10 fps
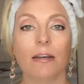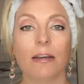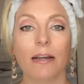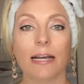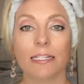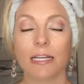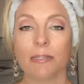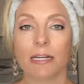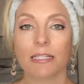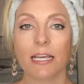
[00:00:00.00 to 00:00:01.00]
nine times
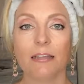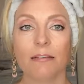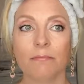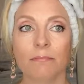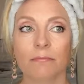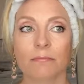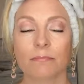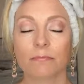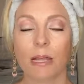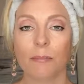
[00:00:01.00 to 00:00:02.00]
out of 10,
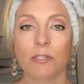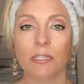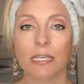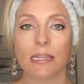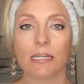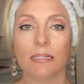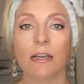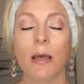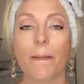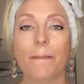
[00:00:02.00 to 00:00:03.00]
I'm using the
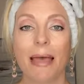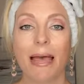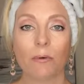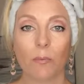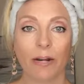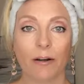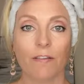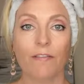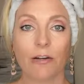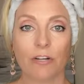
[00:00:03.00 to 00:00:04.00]
matte
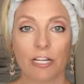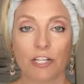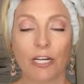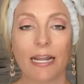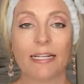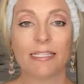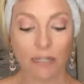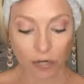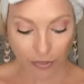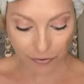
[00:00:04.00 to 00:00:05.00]
wear foundation and it's in
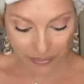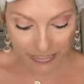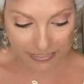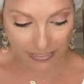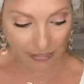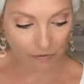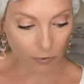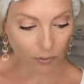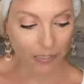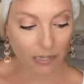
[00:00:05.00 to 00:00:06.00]
our 3D
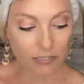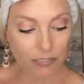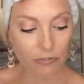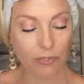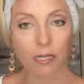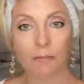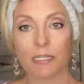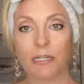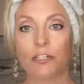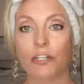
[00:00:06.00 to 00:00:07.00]
formula. So it comes
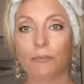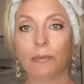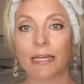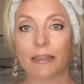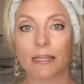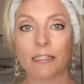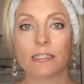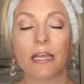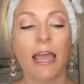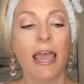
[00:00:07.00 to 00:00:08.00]
in a tube like
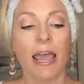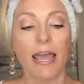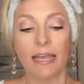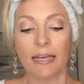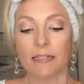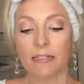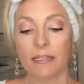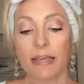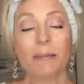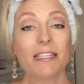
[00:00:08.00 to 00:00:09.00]
this. And
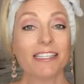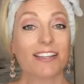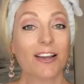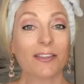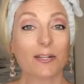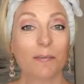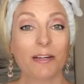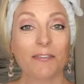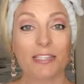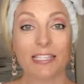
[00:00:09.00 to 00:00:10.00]
that means it's got a little bit
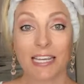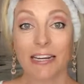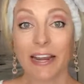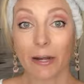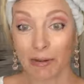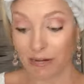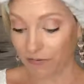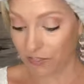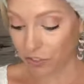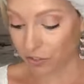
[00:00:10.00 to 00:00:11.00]
of skincare
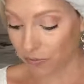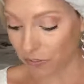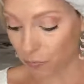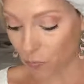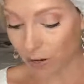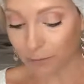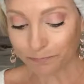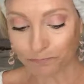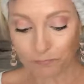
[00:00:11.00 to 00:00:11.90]
benefits to it as well